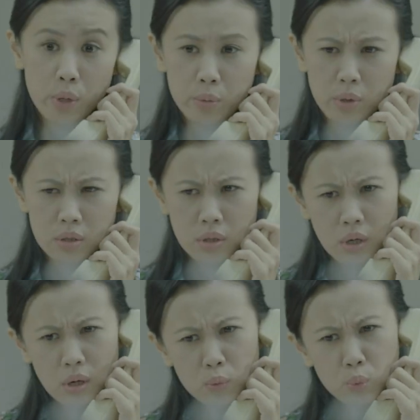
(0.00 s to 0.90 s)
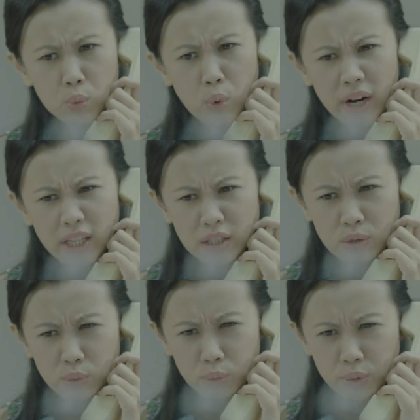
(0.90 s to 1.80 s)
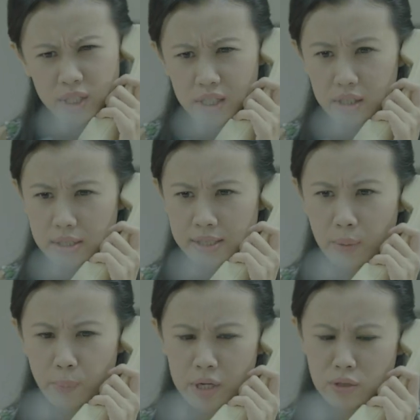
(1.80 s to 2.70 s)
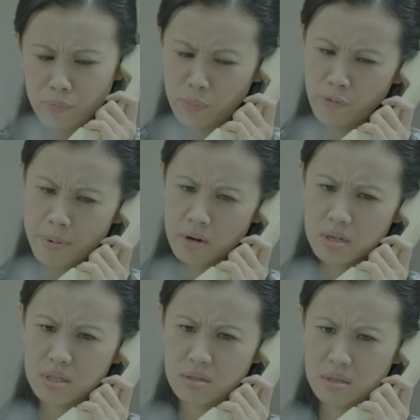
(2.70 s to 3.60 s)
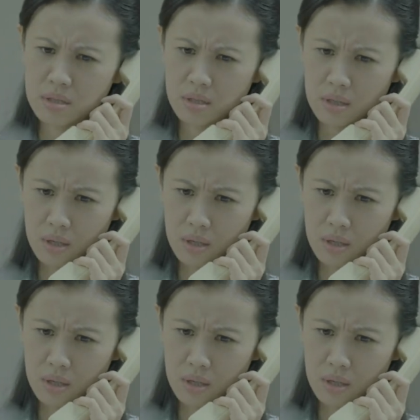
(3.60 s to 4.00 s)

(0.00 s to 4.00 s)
oh, wait, wait, wait. Why do we need the pass of both parents?